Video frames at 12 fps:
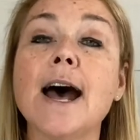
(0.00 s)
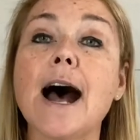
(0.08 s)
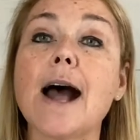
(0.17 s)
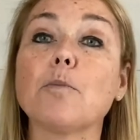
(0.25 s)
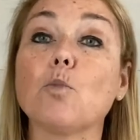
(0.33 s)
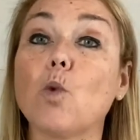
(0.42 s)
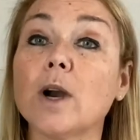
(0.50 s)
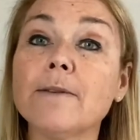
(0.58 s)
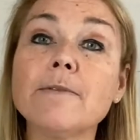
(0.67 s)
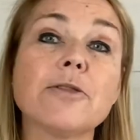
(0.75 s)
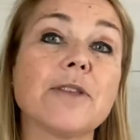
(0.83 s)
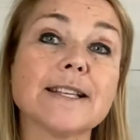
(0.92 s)
Um, one of
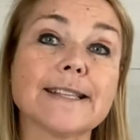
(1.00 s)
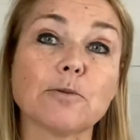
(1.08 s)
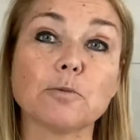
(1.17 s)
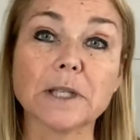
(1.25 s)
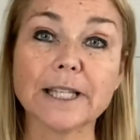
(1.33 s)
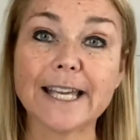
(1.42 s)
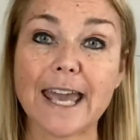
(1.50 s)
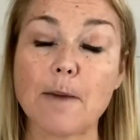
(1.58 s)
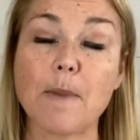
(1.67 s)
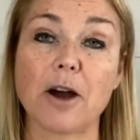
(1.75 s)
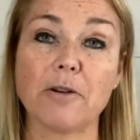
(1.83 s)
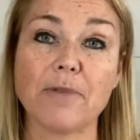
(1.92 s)
the things that really came
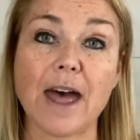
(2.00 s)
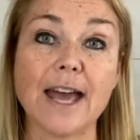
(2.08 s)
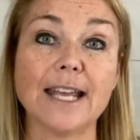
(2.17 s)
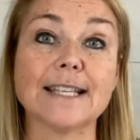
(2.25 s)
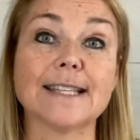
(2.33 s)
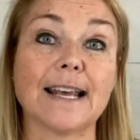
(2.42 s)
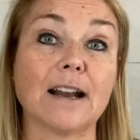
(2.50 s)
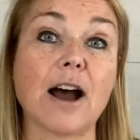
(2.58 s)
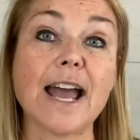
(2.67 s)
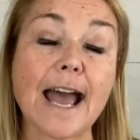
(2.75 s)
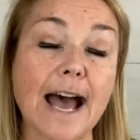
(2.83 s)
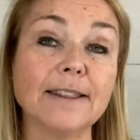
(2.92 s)
out of that is that I
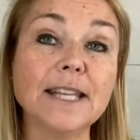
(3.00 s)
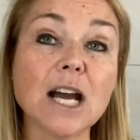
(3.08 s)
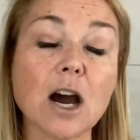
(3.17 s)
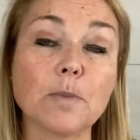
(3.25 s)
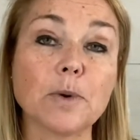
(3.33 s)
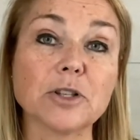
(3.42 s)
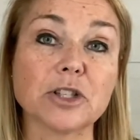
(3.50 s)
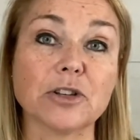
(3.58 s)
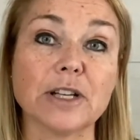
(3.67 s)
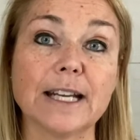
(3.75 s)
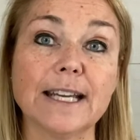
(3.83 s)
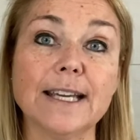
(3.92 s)
had the
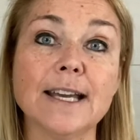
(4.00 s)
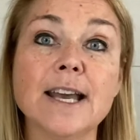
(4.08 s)
opportunity